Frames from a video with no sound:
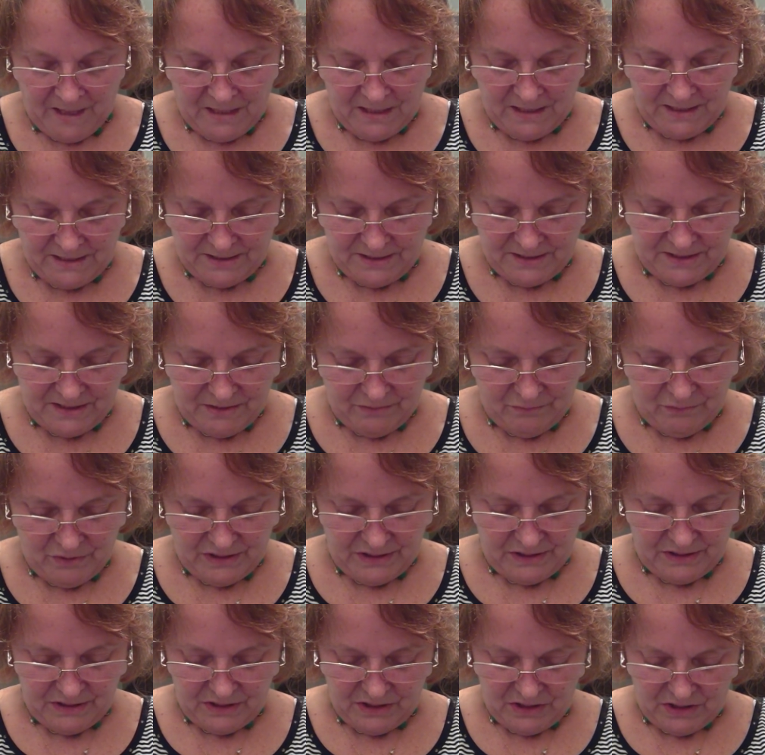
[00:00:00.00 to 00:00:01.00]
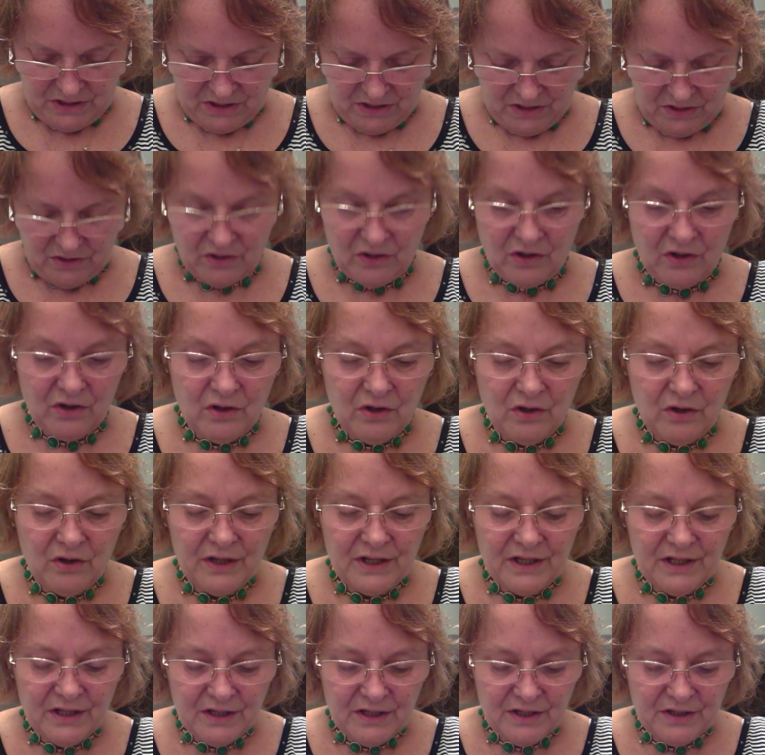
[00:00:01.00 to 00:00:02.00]
Let's see what the total
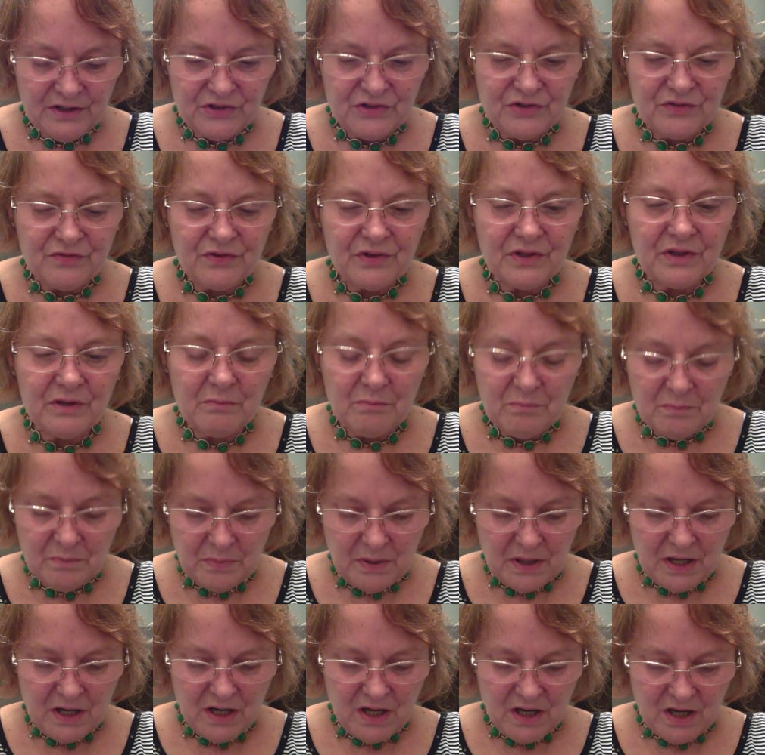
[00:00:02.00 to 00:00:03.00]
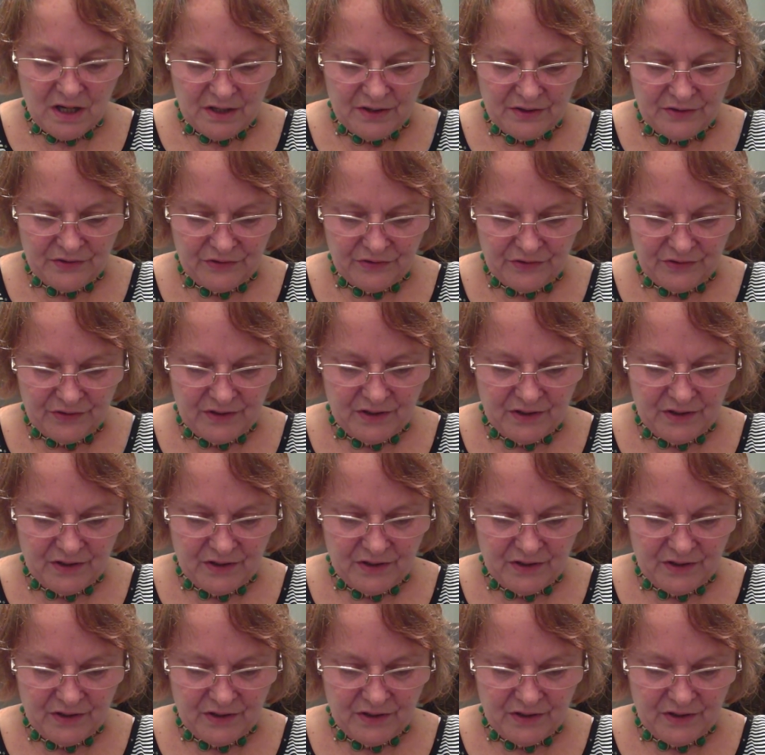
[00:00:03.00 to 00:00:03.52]
is for the box.